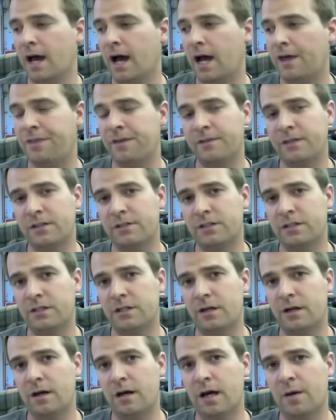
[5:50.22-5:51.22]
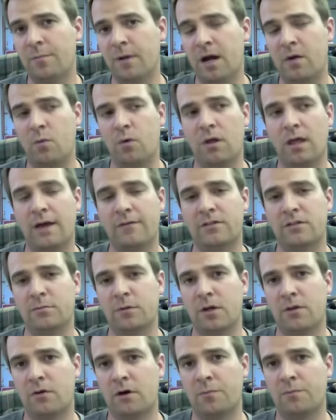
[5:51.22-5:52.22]
I think that's it. I will have some
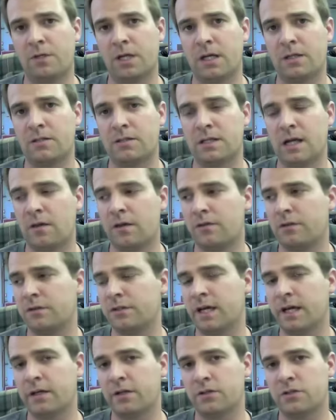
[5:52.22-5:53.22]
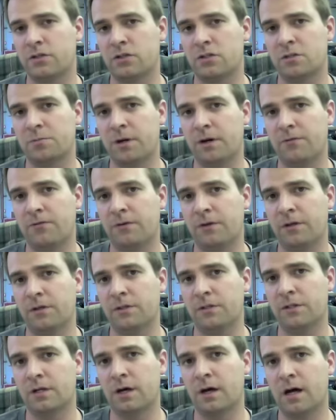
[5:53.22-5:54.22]
other updates now that the deck is just about
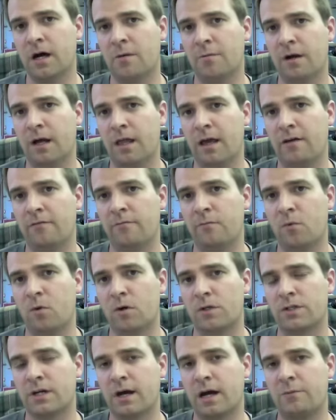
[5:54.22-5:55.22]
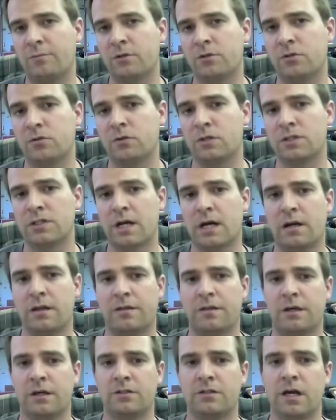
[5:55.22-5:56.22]
finished. I'll have more time to do these kind of
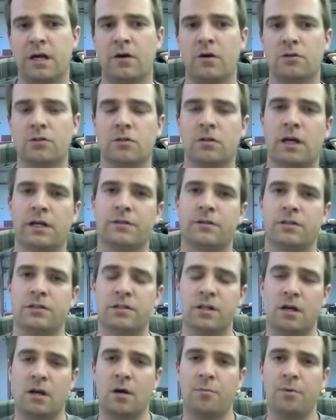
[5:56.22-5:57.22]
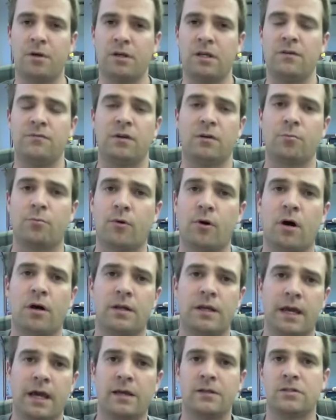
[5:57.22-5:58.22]
things. I'd also like to set up an evening
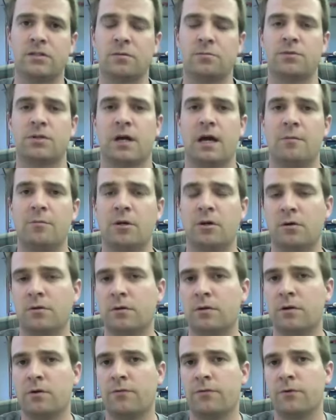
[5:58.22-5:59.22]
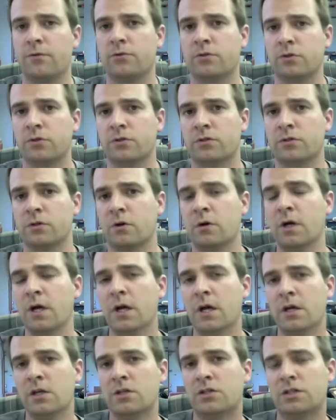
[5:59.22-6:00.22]
broadcast sometime here in the near future. So
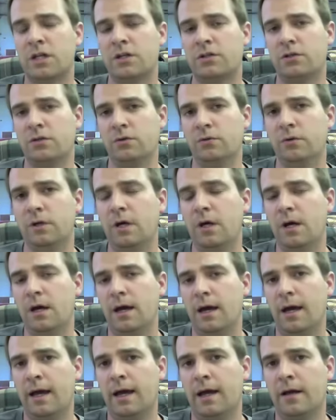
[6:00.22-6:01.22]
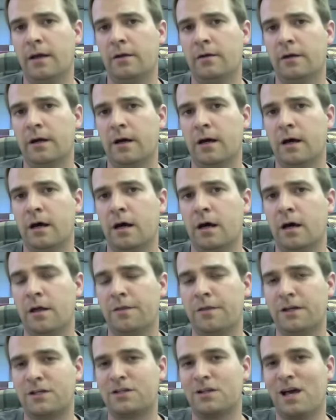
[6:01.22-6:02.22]
stay tuned, and
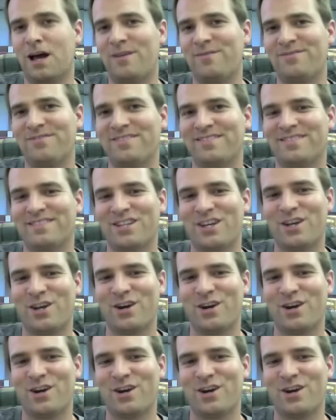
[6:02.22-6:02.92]
thanks a lot. Take